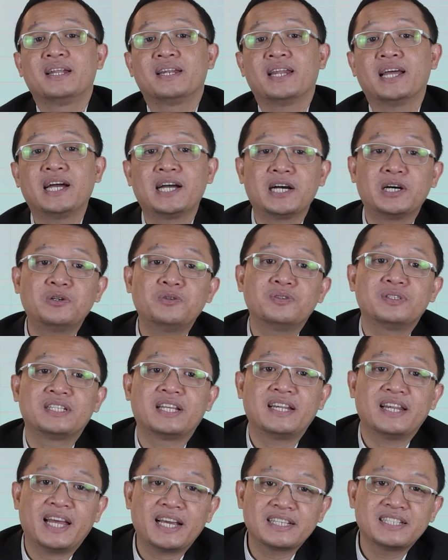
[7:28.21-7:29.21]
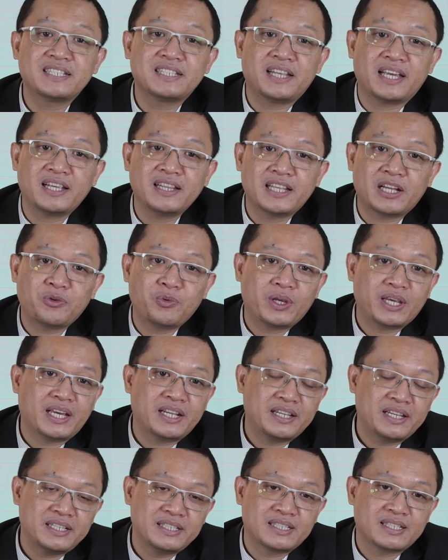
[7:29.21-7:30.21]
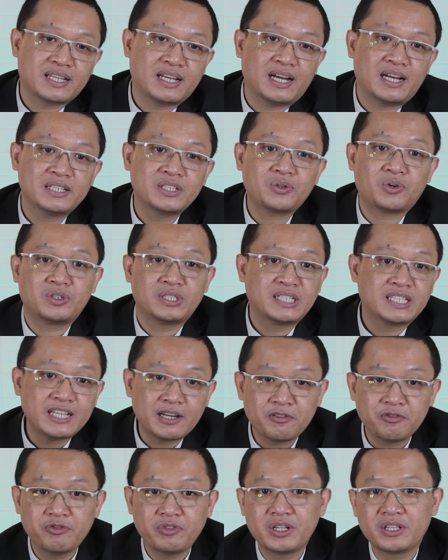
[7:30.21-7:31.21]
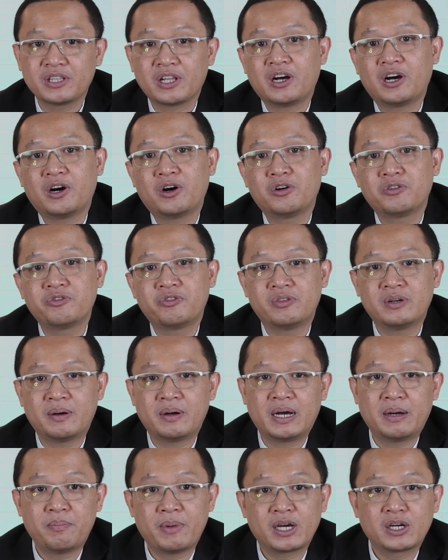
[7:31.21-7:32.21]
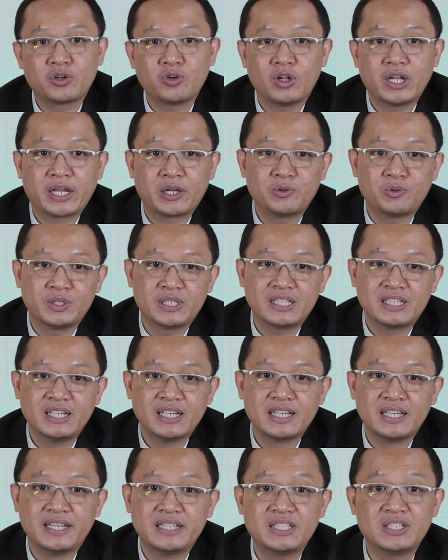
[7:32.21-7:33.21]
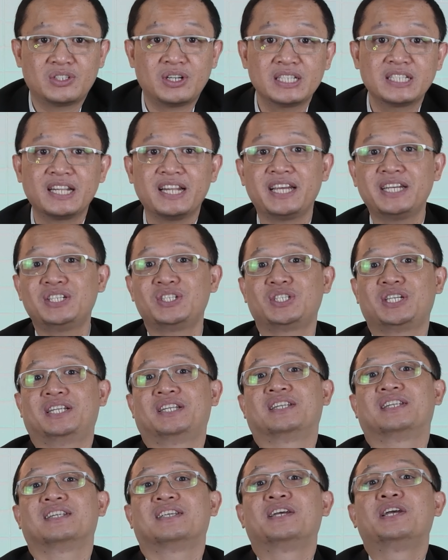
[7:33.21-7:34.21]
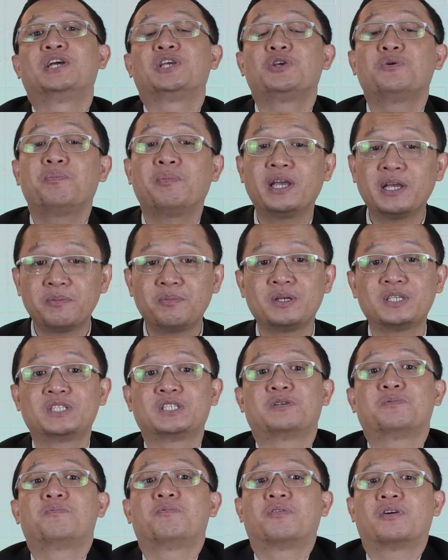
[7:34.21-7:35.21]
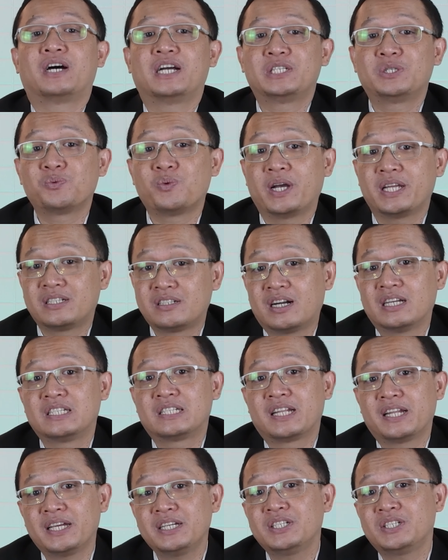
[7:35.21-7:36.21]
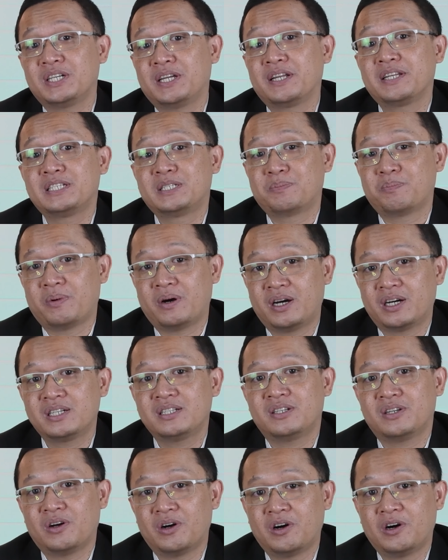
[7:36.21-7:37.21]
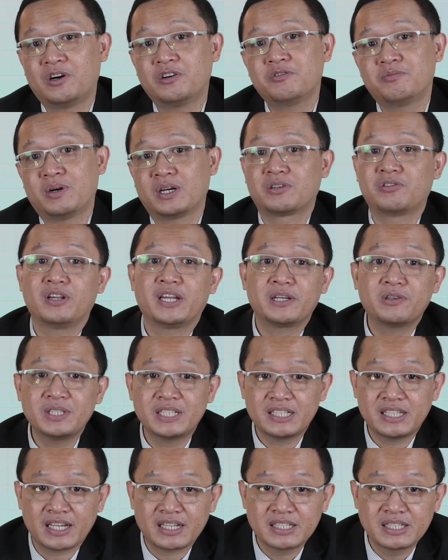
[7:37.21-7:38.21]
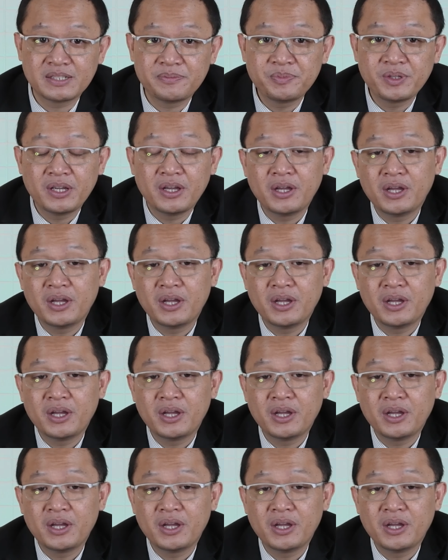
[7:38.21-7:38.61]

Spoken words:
Now, the next thing that we can discuss or subfield of macrolinguistic is translation. You may be surprised why translation is part of macrolinguistics.